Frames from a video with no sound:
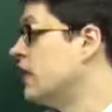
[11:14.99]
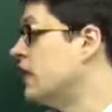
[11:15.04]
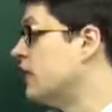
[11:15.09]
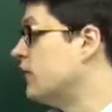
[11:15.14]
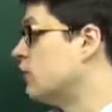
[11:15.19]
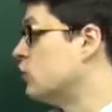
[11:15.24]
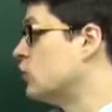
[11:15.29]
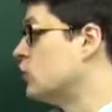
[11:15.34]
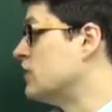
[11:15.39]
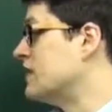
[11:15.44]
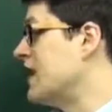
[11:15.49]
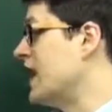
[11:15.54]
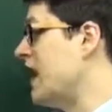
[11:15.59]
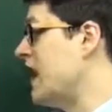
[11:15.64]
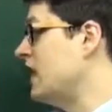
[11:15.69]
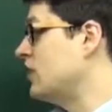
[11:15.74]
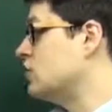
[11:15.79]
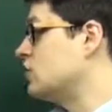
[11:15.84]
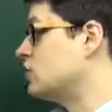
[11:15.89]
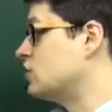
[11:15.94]
If you're
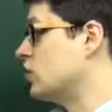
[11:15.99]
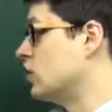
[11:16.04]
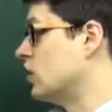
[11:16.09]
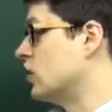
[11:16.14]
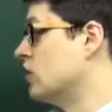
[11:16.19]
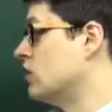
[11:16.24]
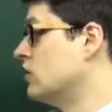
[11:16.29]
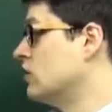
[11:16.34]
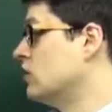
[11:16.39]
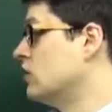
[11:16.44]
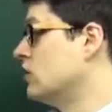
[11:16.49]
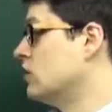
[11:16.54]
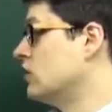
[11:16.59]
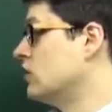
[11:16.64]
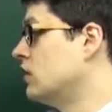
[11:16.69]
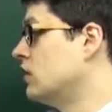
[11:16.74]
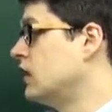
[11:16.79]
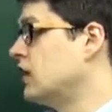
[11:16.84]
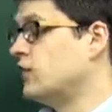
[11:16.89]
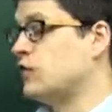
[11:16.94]
not sure
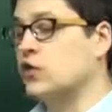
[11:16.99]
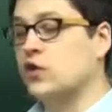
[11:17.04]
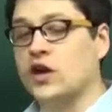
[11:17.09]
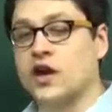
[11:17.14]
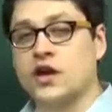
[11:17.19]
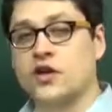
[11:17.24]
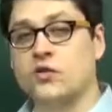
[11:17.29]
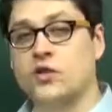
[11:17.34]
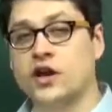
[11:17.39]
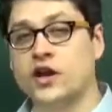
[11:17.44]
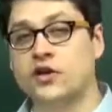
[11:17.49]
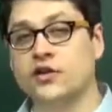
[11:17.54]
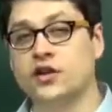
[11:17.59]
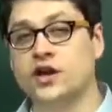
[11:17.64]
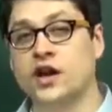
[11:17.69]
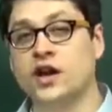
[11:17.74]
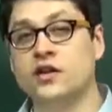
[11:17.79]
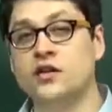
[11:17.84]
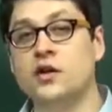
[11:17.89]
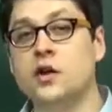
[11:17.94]
if you got it right or
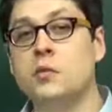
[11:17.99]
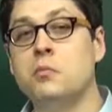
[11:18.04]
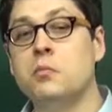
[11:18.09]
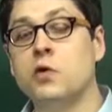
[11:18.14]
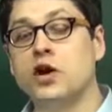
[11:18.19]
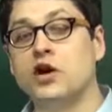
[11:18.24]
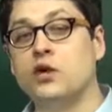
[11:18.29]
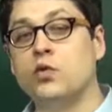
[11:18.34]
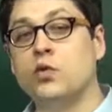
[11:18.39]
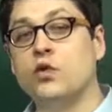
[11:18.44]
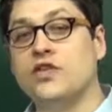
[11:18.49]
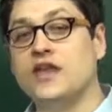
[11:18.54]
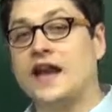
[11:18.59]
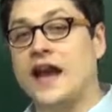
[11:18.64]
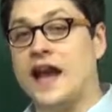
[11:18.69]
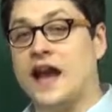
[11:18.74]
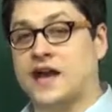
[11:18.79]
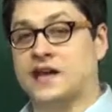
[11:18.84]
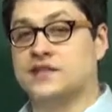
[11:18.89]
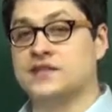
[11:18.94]
not, mark it with an
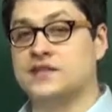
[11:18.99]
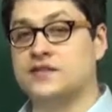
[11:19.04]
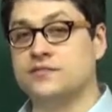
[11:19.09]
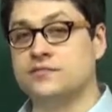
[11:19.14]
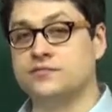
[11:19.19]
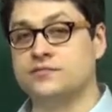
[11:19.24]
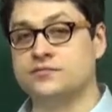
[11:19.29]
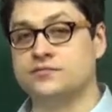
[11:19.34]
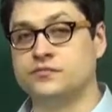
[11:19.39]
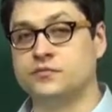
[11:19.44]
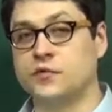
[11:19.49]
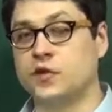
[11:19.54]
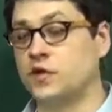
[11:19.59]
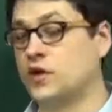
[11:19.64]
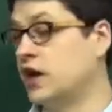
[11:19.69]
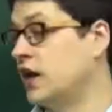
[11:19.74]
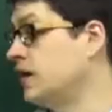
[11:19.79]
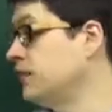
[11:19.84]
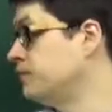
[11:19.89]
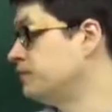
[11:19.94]
X,
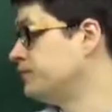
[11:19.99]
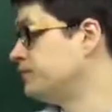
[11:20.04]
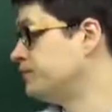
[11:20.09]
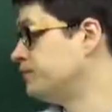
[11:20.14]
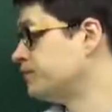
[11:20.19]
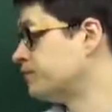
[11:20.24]
okay?